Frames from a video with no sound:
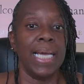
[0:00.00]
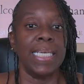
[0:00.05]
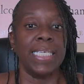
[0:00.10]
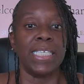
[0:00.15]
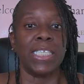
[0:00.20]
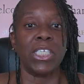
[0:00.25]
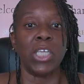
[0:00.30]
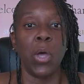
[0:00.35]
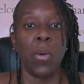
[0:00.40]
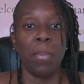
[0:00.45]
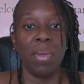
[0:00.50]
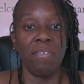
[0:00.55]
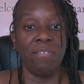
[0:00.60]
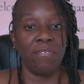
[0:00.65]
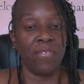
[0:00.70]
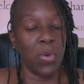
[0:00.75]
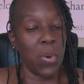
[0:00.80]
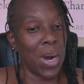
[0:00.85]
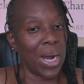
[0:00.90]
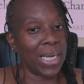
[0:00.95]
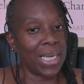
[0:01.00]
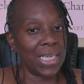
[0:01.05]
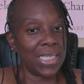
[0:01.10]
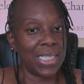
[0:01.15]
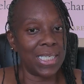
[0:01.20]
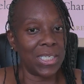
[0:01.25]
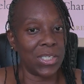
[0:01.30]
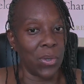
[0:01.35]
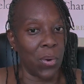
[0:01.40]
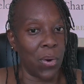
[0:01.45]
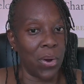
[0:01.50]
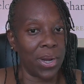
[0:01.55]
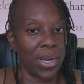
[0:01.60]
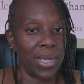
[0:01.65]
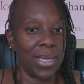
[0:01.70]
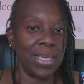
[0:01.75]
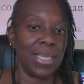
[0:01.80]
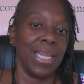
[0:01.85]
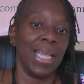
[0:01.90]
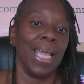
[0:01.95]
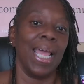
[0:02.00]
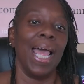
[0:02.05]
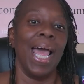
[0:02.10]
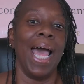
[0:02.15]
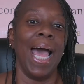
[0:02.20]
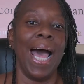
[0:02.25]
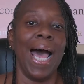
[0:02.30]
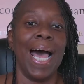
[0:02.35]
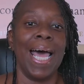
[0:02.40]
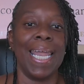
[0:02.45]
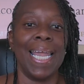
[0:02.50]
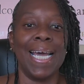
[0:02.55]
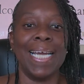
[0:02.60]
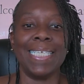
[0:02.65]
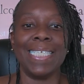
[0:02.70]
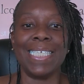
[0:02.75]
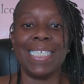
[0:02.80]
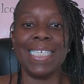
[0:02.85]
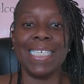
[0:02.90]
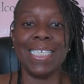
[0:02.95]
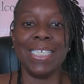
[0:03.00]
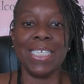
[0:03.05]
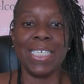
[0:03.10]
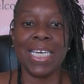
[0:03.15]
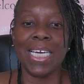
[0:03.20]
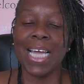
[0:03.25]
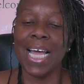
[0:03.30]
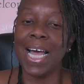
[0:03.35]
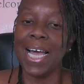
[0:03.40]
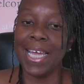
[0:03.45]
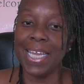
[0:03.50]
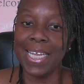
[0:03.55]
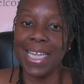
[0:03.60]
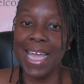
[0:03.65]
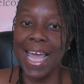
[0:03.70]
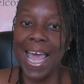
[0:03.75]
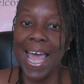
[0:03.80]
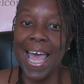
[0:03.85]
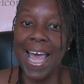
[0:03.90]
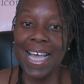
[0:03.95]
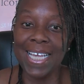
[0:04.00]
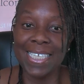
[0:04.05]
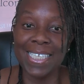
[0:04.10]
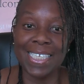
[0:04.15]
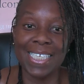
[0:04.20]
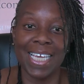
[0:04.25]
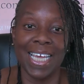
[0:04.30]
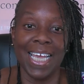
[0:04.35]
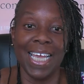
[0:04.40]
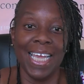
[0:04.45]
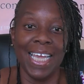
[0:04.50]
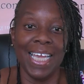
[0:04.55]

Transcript: So before I get started, I'd like to kindly ask,